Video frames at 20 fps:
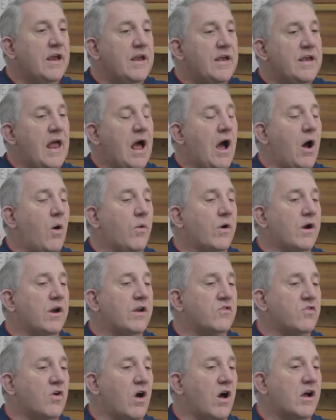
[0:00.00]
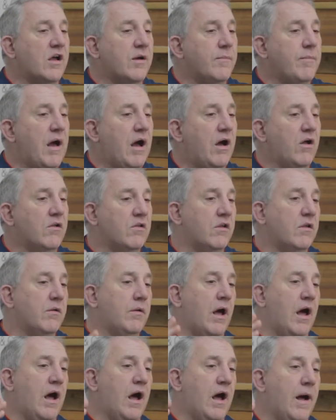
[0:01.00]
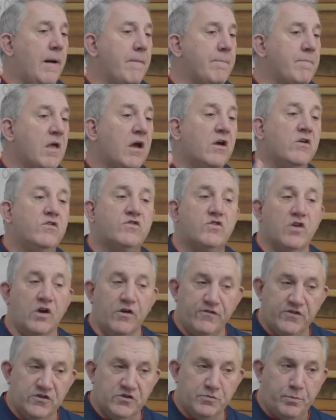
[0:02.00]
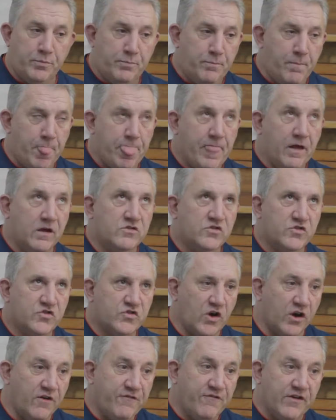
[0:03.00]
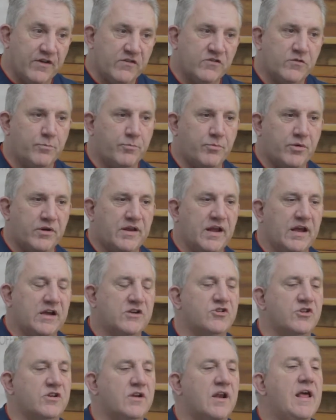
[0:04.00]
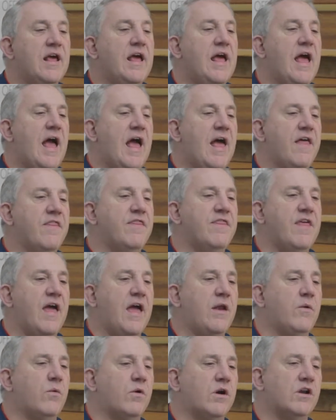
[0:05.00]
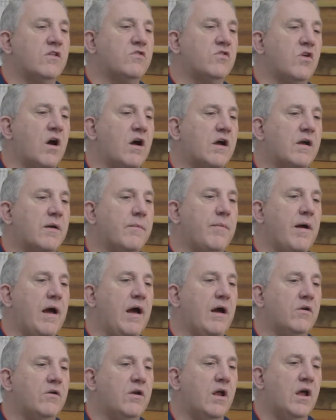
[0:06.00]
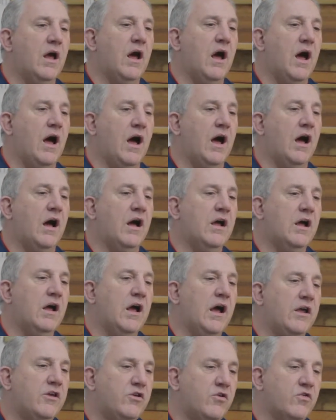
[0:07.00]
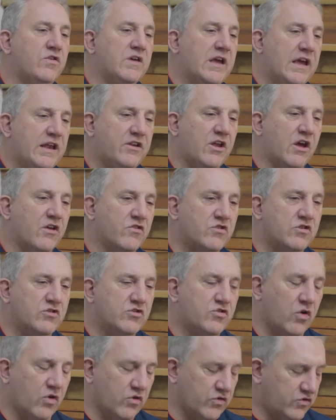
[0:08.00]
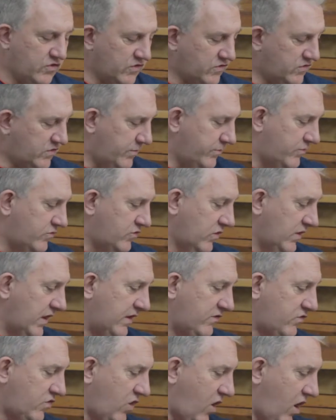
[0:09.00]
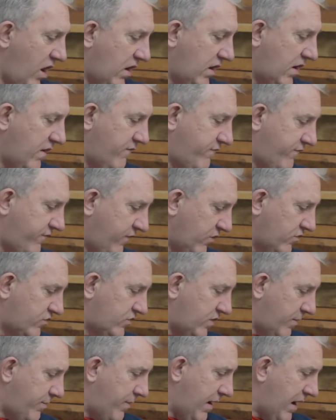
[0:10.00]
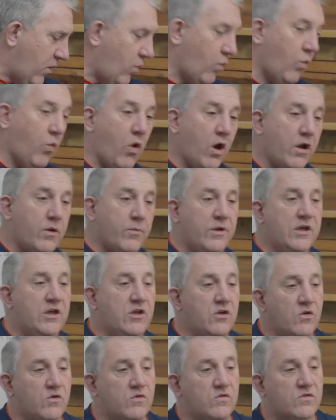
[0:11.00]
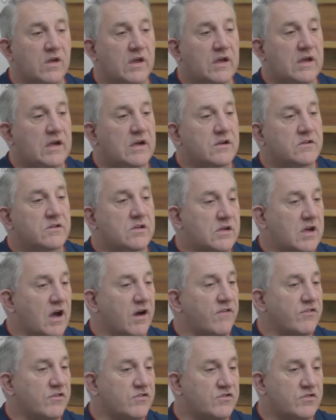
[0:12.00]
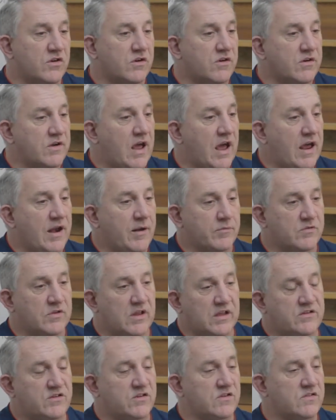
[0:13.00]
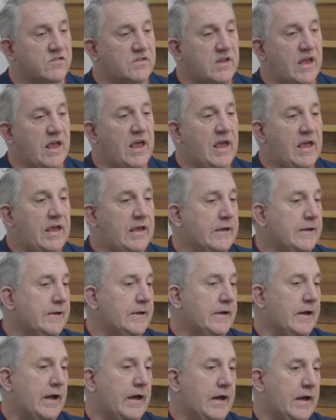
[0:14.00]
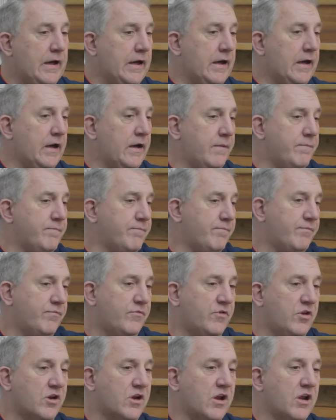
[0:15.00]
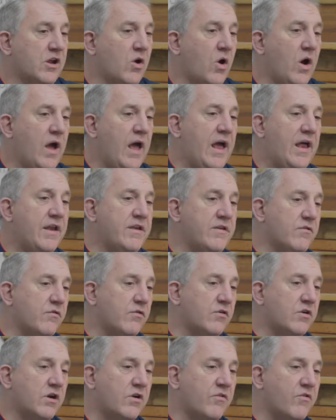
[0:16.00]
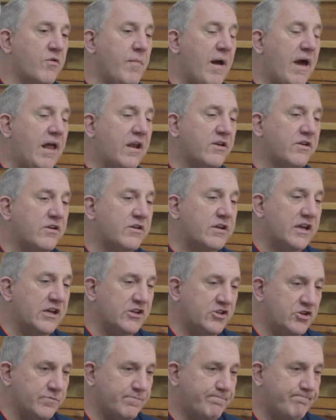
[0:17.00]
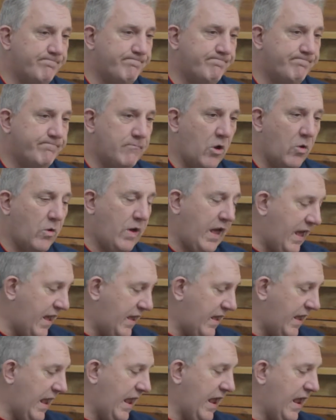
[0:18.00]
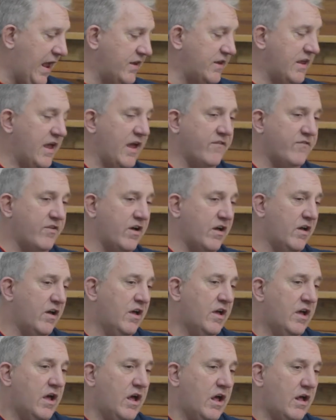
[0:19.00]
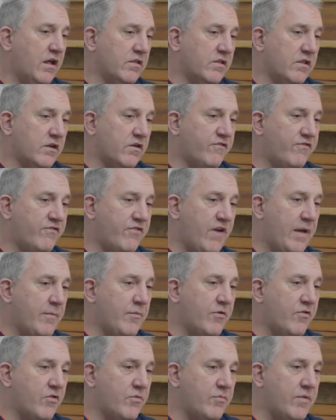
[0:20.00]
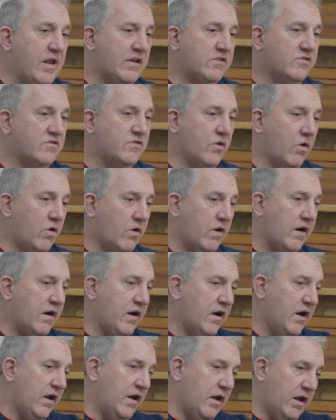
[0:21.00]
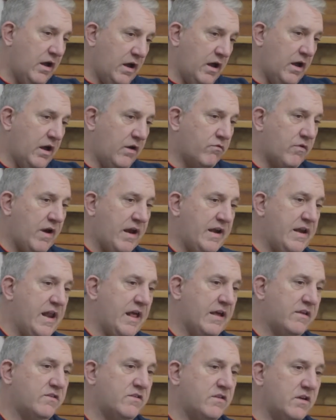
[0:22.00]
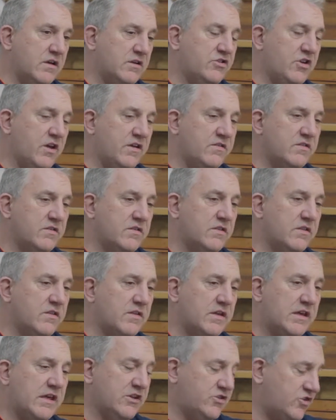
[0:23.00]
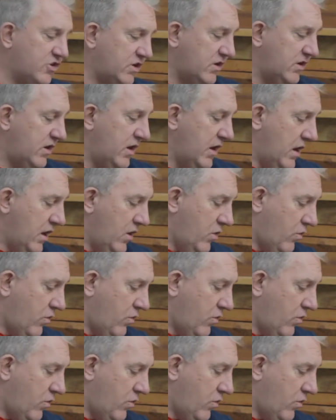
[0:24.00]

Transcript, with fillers: Now we're going to talk about um, surface, surface protection, and then we're going to talk about uh, using a dust control system. So let's talk first about what do we use to cover certain items. Let's just say um, you're going to go ahead and you're going to remodel your kitchen, okay? And you have a, a little family room next door uh, right next adjacent to the kitchen.